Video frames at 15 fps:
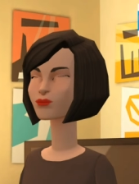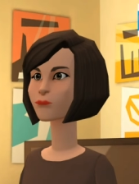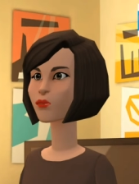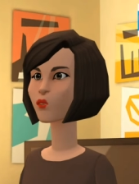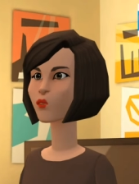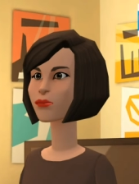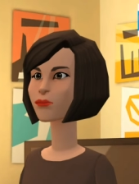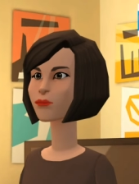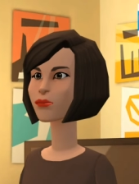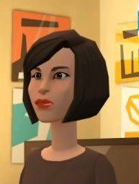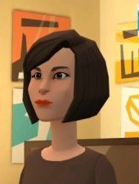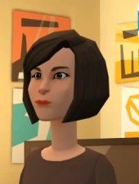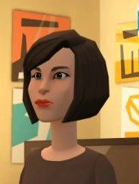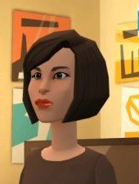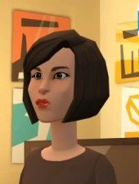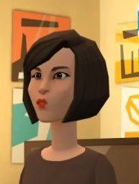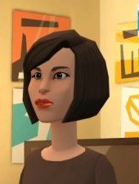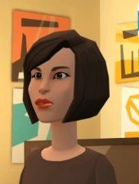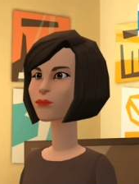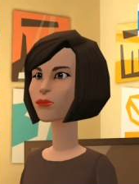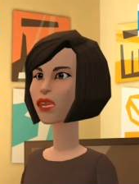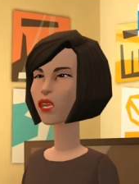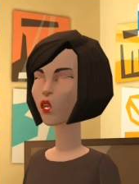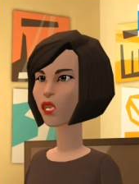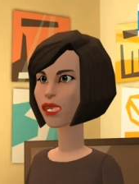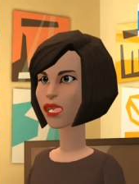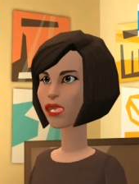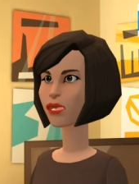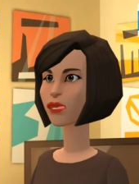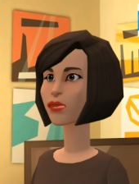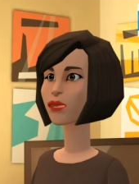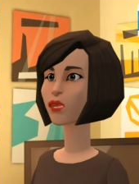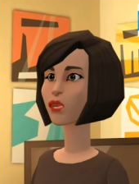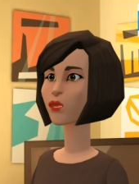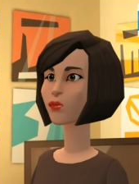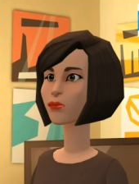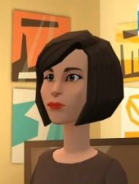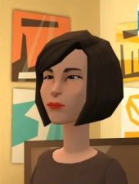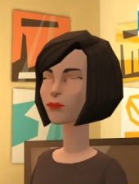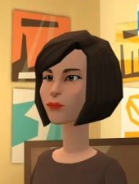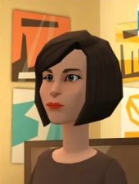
Oh, I'm so happy to hear that, nurse.